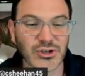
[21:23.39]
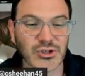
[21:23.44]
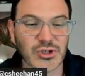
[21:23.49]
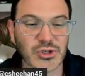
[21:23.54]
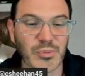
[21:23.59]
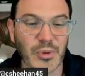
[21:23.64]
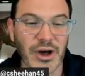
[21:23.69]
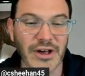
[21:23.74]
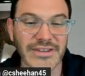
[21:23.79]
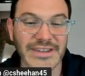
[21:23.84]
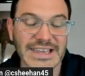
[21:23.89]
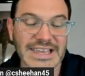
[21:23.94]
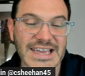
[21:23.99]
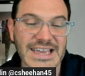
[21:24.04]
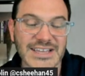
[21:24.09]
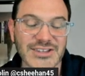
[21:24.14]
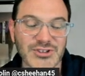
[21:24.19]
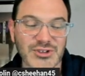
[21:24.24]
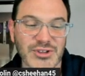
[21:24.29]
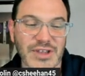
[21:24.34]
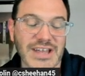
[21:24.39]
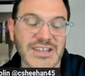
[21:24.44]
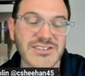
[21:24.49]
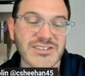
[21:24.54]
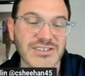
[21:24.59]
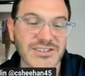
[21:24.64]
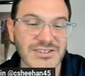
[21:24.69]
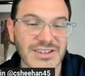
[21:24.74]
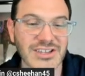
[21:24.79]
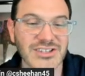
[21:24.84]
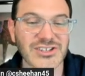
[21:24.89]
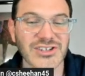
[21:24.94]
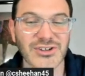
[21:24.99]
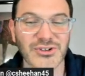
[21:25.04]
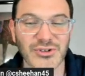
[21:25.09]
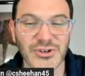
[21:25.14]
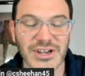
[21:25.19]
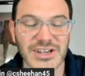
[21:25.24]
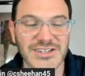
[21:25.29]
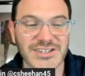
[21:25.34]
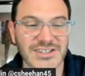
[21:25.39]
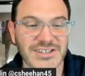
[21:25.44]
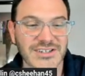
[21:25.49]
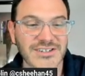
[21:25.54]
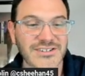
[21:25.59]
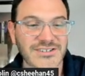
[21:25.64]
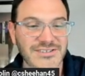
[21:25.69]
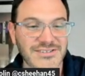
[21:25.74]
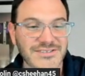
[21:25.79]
spot in the gate. So that's a good idea.